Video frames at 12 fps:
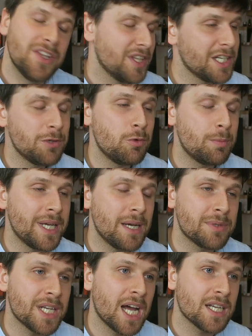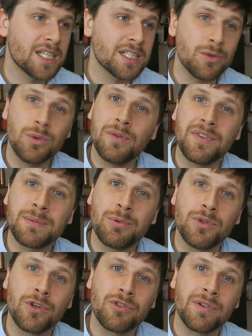and then you will be able to access all of this
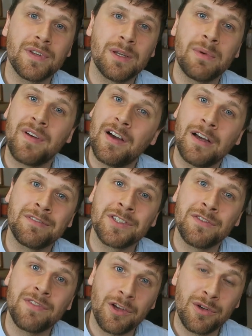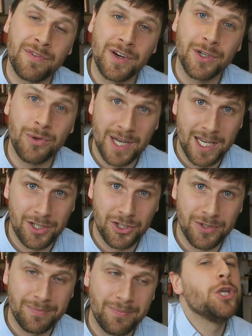pornography without having to verify your
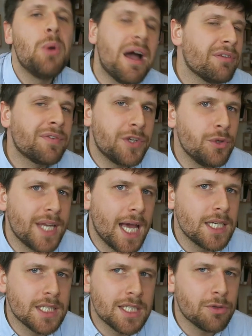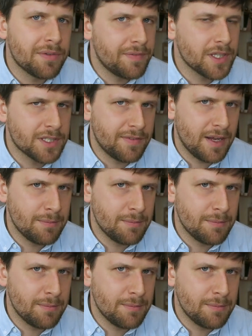age. You have a few days until the 1st of